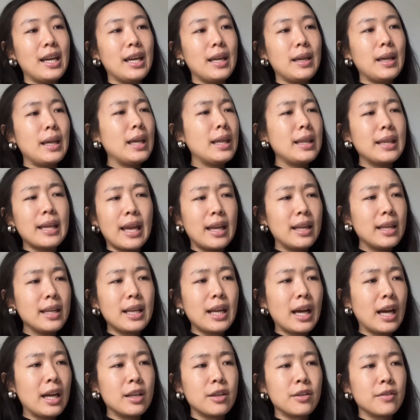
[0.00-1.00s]
in any
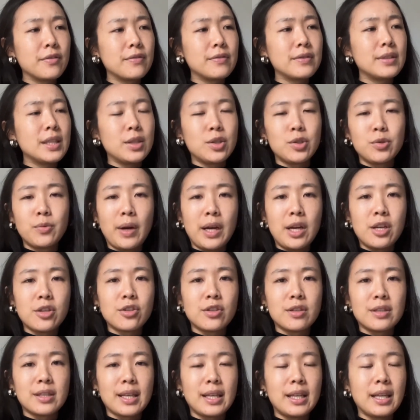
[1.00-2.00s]
kind of
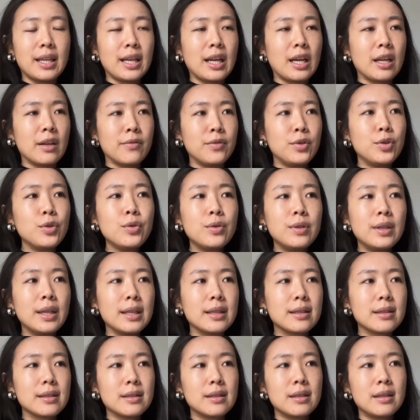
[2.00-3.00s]
situations, any kind of
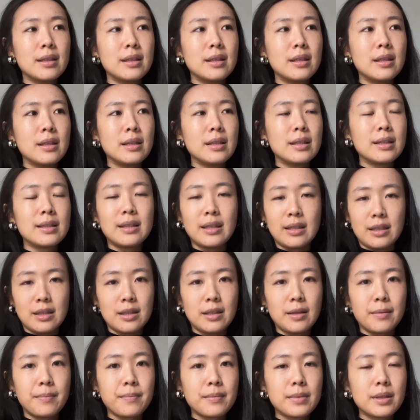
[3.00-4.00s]
unit
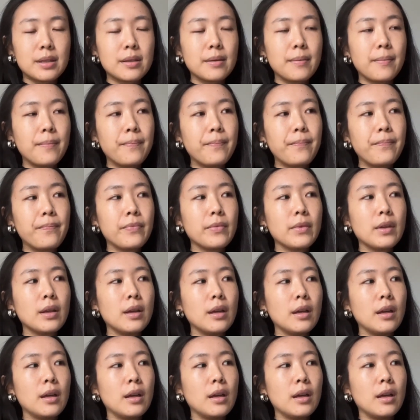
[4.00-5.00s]
systems.
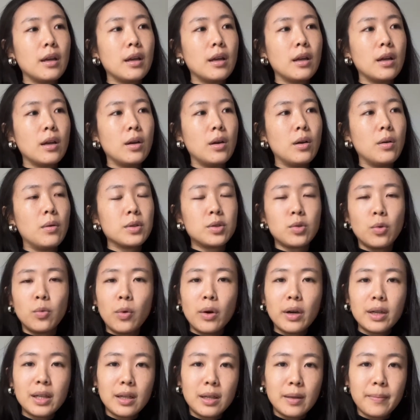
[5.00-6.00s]
So
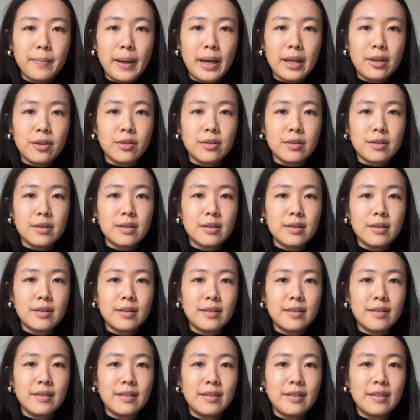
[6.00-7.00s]
what are the patterns?
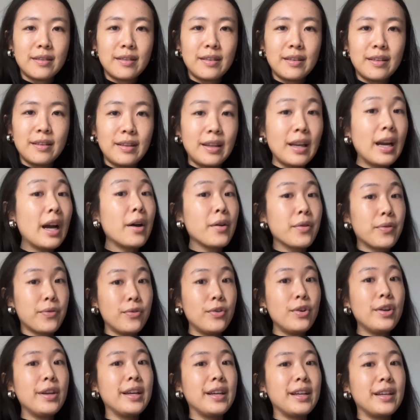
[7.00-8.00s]
There are
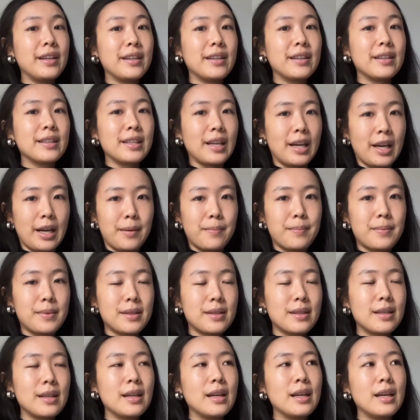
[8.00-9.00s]
three types.
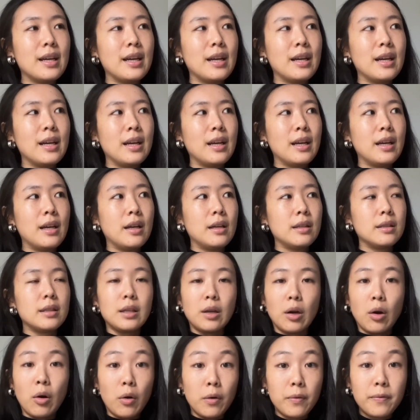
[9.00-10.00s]
The
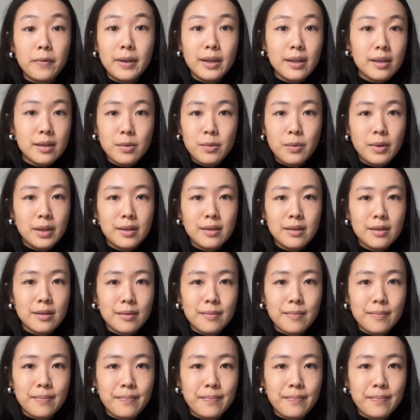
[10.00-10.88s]
obvious ones,